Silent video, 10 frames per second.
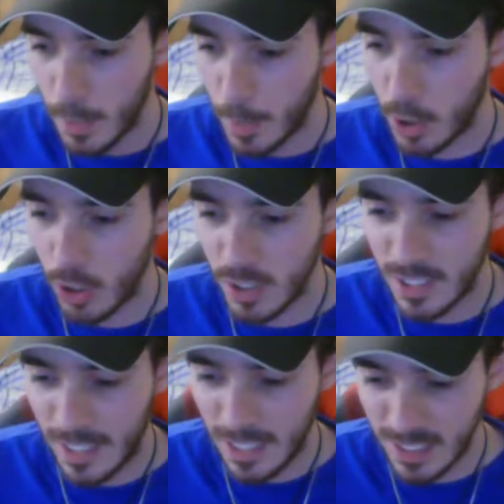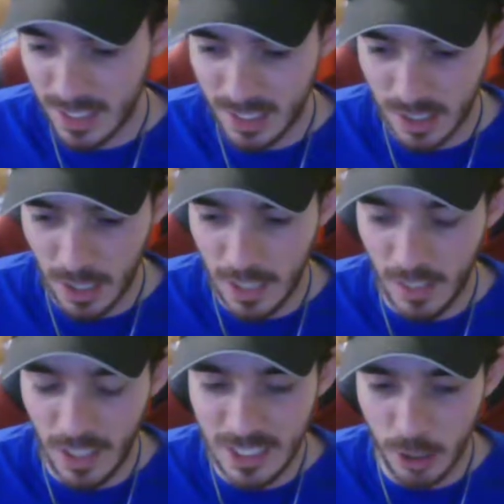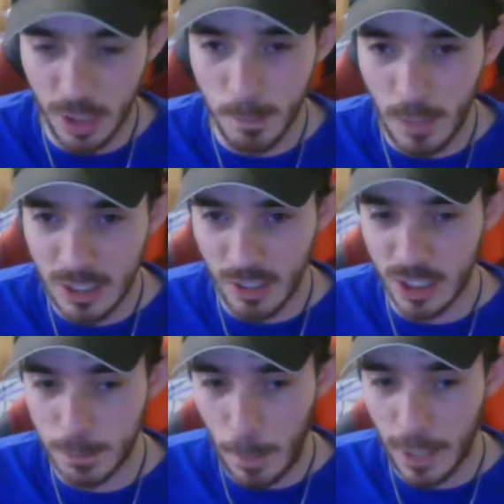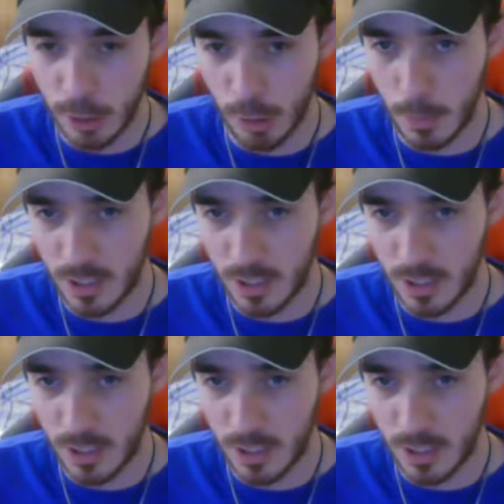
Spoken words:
because it's on a spectrum.